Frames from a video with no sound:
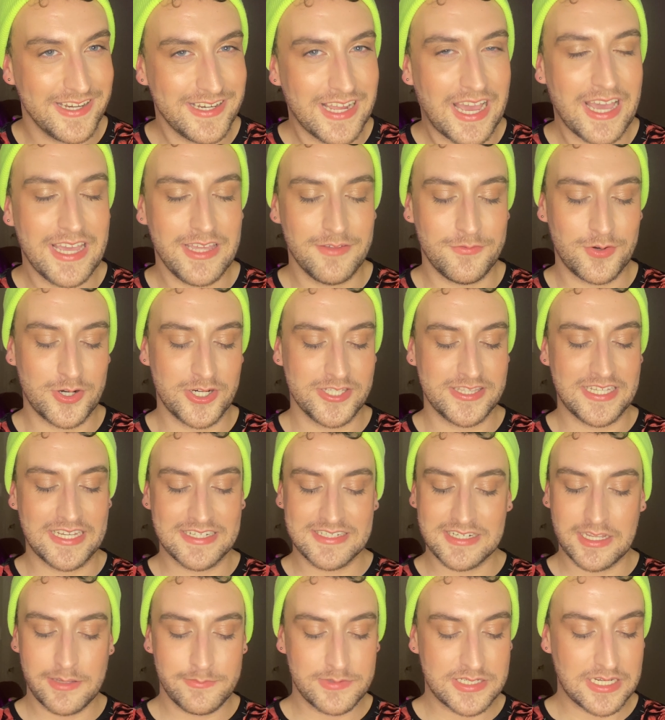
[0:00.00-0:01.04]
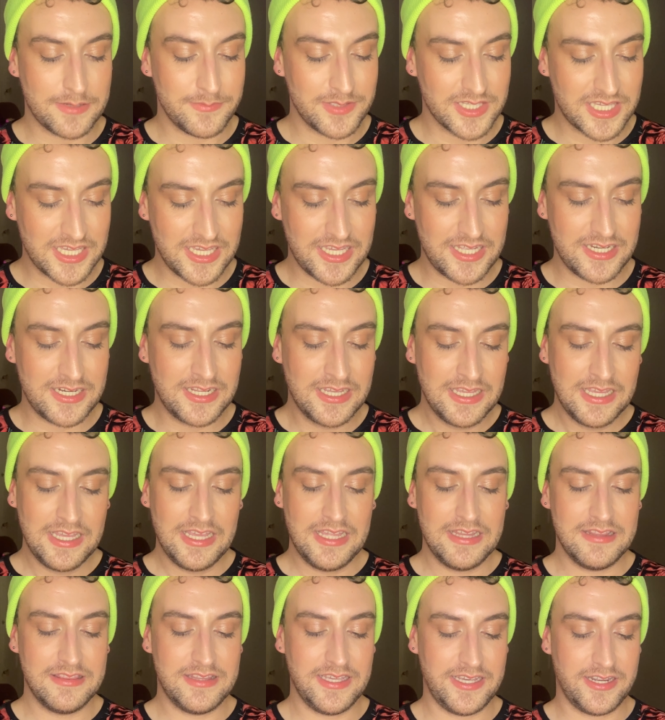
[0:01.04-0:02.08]
I have heard that time and time again.
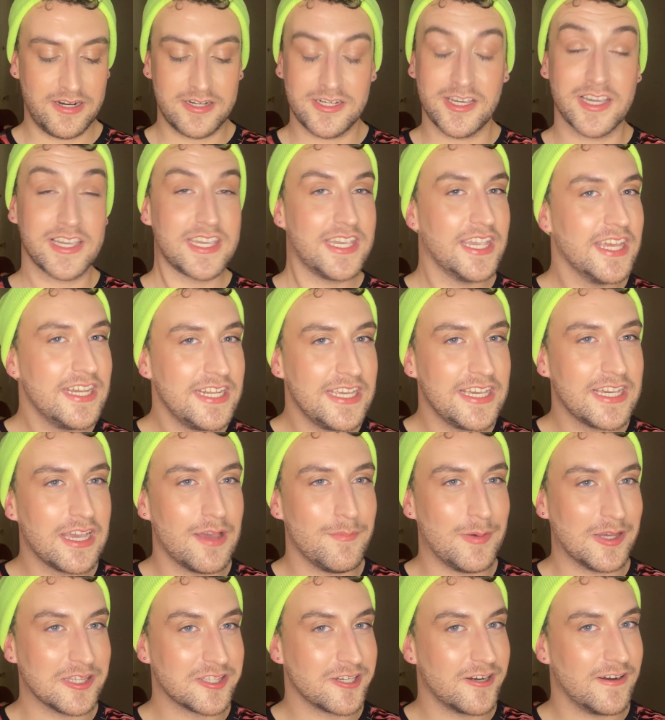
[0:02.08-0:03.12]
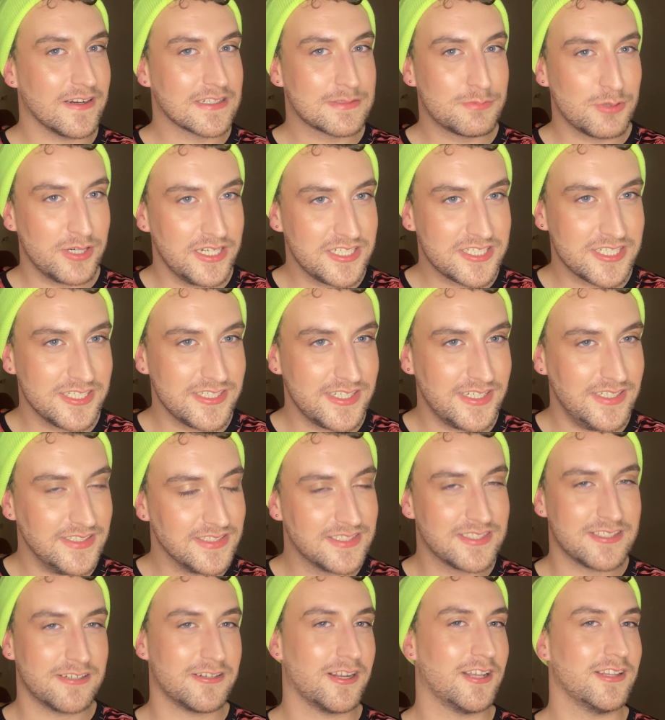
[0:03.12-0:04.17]
They are not kidding about their expiration dates.
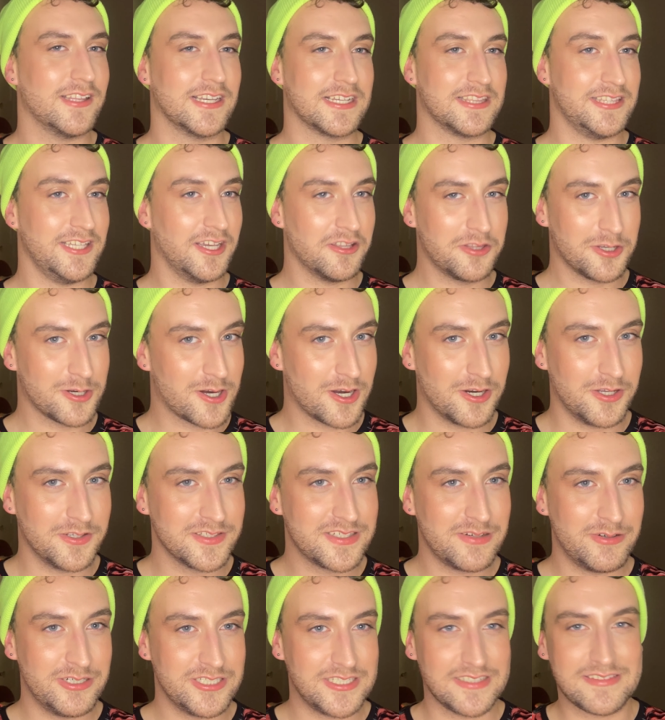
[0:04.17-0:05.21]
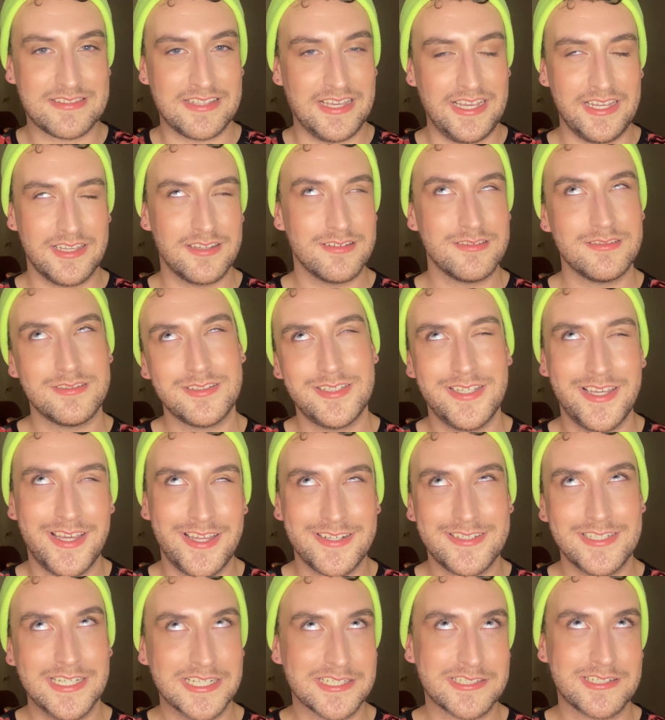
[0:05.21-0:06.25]
They're not like the other girls who are just like, yeah,
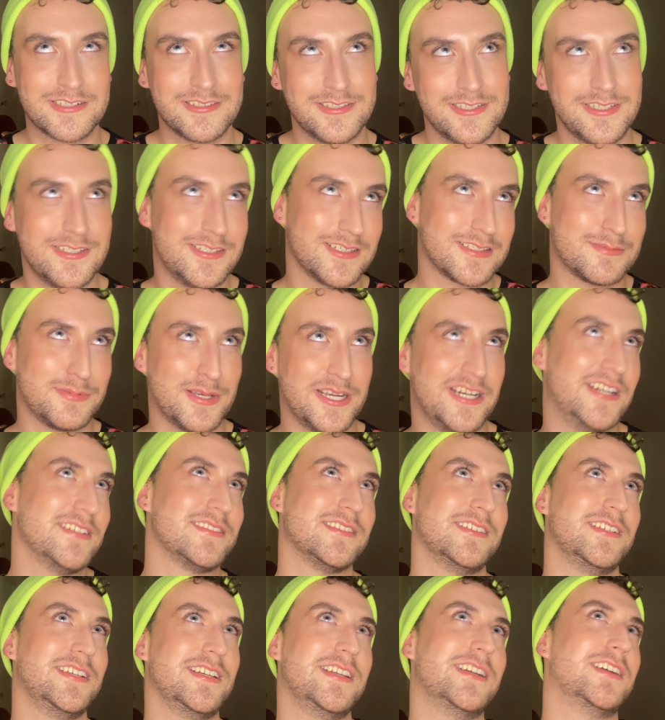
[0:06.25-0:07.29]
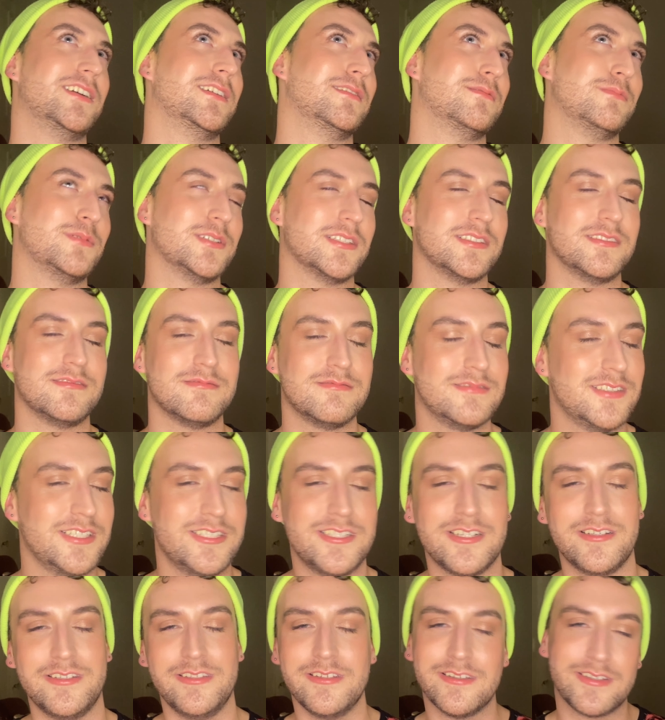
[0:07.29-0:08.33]
technically it expires in a year, but you
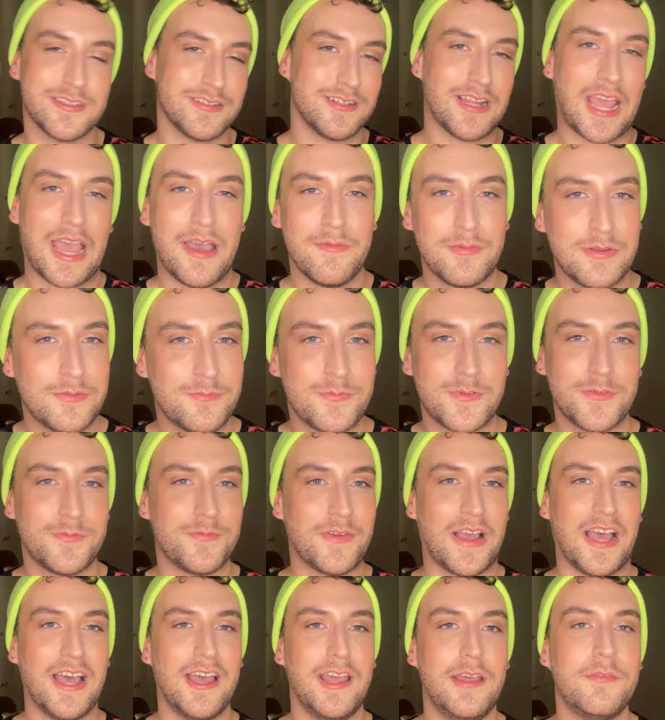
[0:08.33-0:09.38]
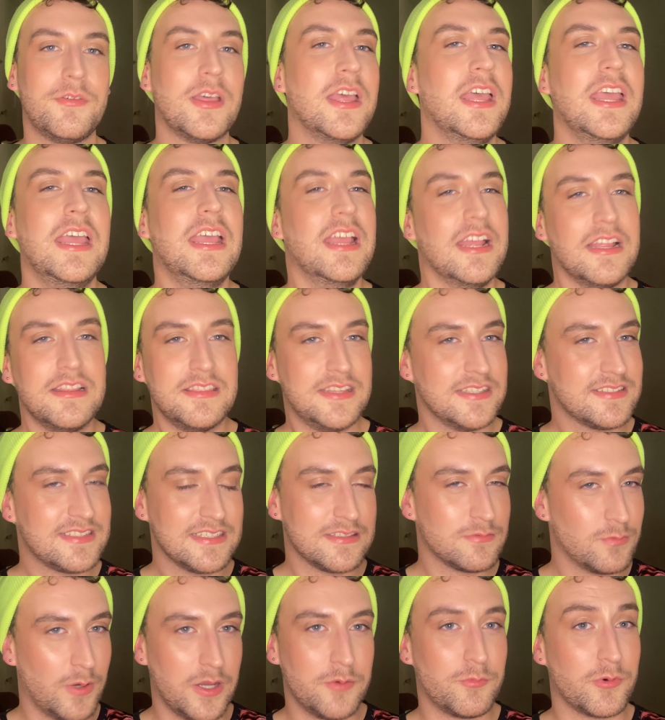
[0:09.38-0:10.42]
know, you can have it for 5. This is
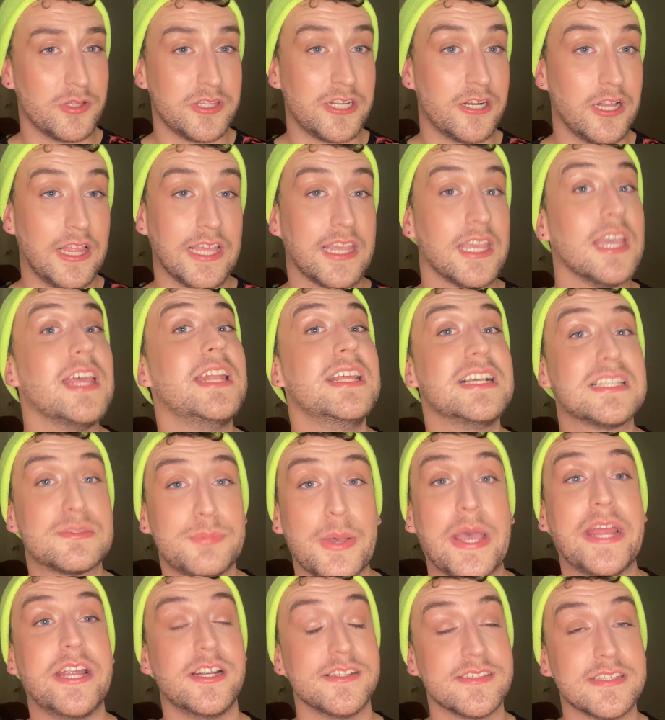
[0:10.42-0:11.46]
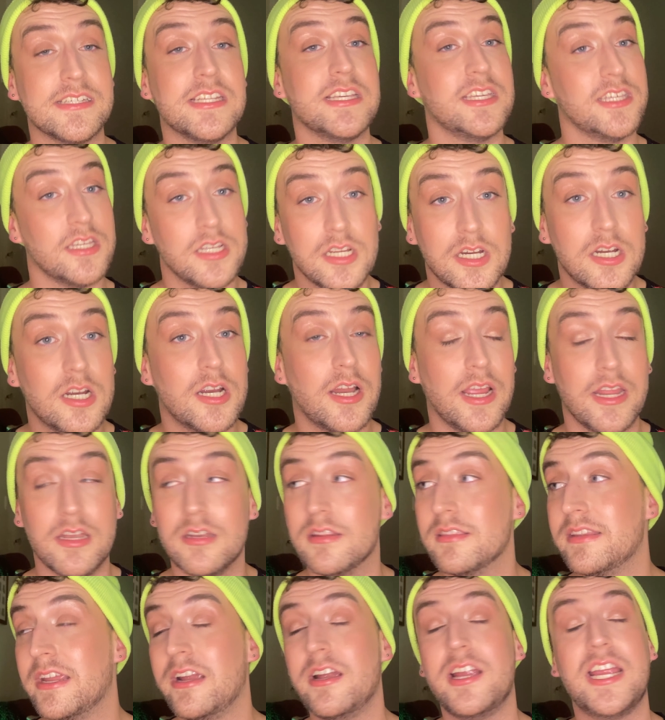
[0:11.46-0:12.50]
one where they're like, it expires in a year
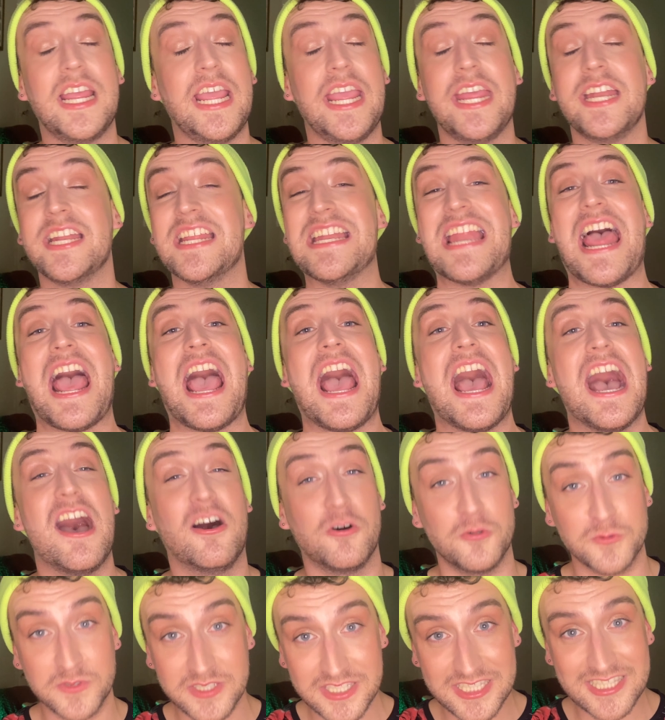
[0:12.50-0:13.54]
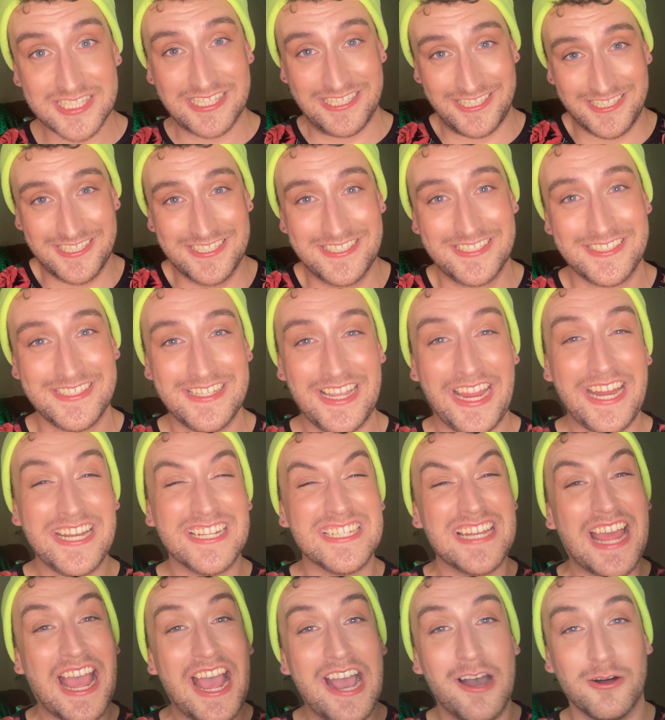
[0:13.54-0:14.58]
and there ain't an ounce,
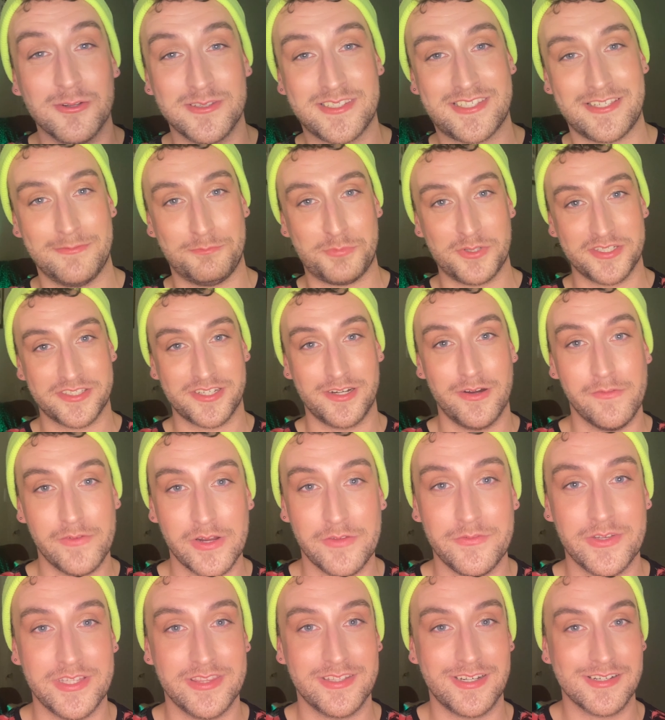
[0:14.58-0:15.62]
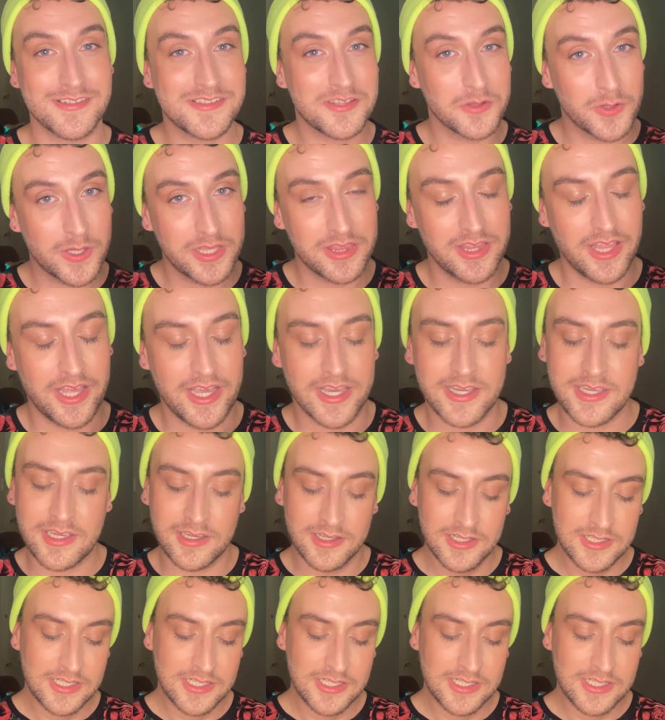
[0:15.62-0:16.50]
of preservative in there, so good luck.